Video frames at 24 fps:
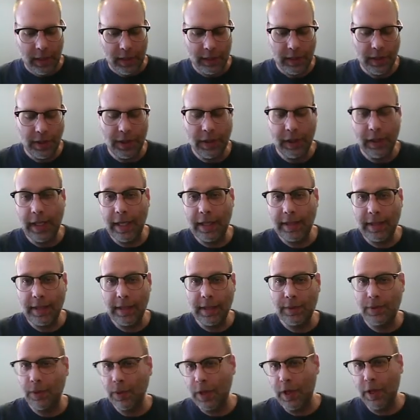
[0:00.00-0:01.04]
So the
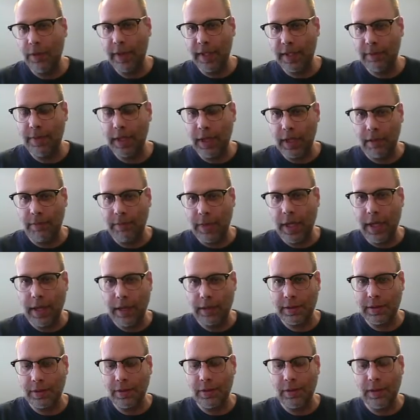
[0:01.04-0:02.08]
lessons will always be in a
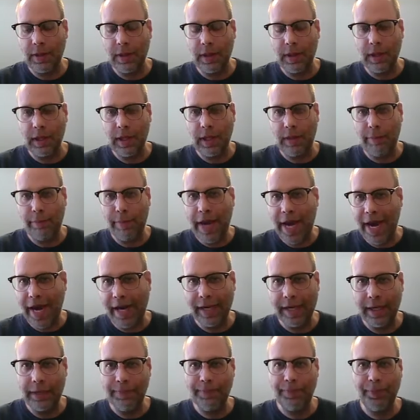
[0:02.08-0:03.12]
box or a
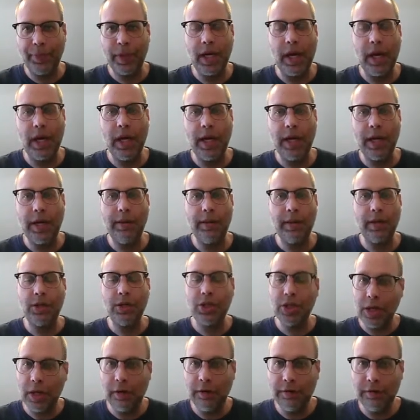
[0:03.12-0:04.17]
packet on the
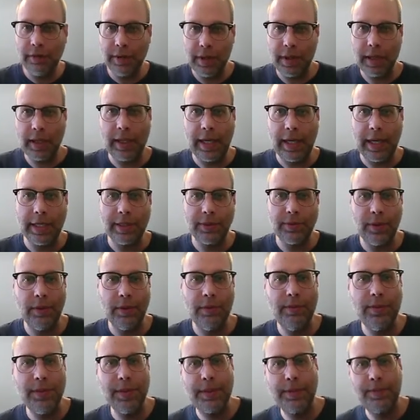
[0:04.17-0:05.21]
shelf in the
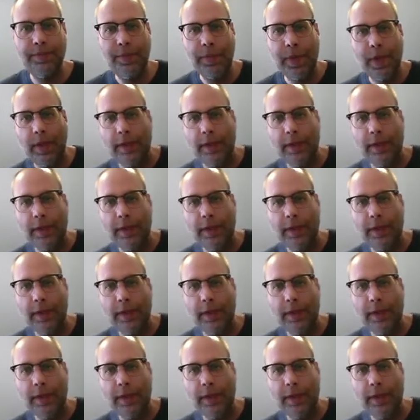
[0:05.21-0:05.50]
classrooms.